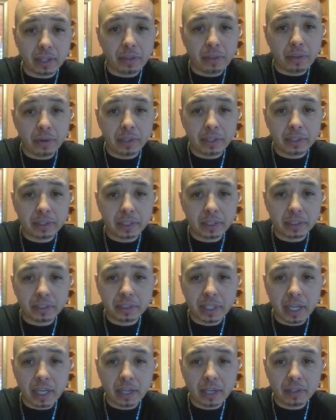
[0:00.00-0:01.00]
36
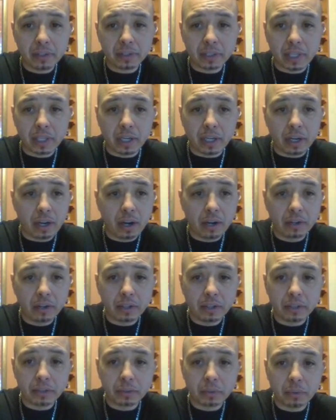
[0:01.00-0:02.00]
channels, and
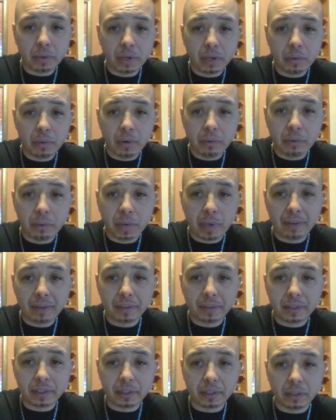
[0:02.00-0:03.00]
121
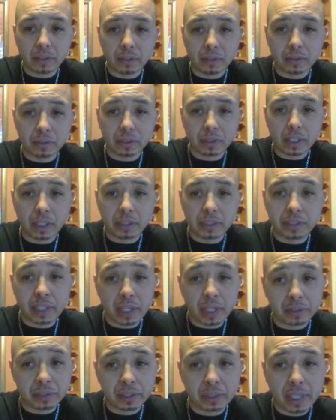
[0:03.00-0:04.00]
privacy codes, a
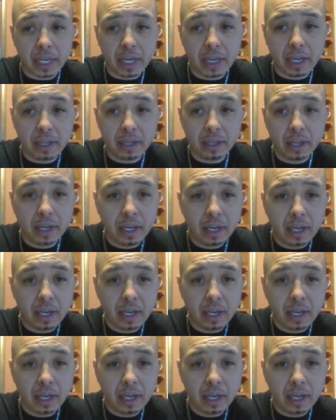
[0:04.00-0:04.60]
channel scan,